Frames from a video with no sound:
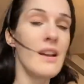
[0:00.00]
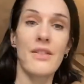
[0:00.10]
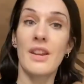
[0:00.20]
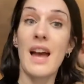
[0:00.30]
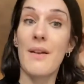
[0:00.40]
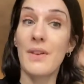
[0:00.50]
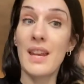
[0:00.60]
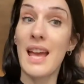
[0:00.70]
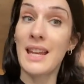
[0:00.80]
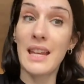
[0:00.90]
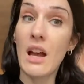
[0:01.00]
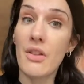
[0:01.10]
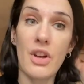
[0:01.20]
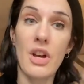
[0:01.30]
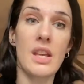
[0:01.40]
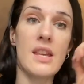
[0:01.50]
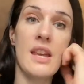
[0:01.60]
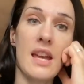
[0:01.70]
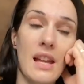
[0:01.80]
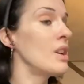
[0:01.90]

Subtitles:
than I have in any other year.